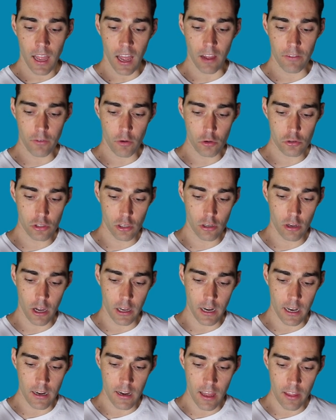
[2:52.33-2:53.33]
I've also
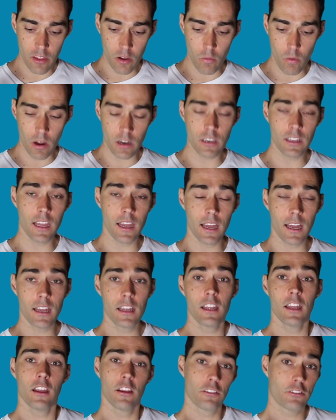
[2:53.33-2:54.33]
got another one
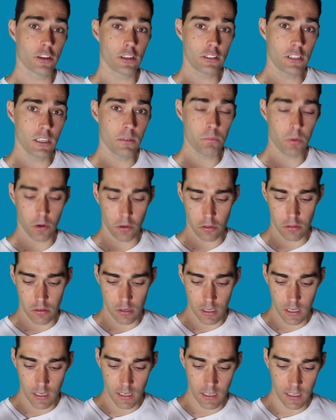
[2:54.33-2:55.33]
here,
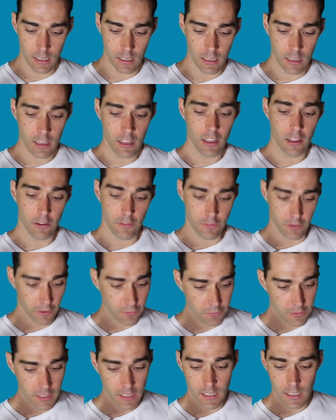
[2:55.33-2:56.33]
13.3,
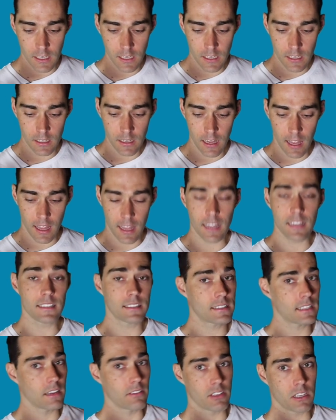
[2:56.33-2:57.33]
15,
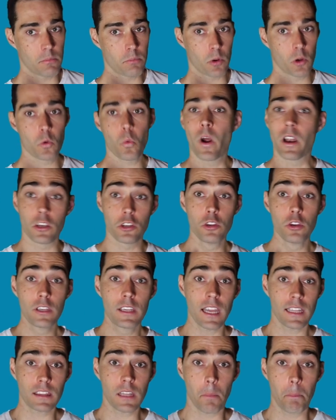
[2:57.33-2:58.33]
70.1. You
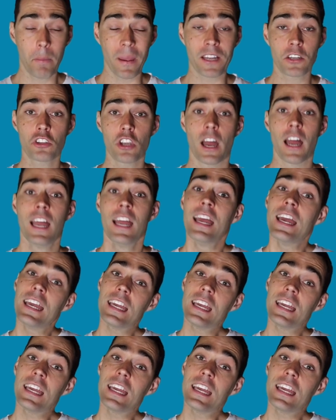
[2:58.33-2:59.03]
get the picture.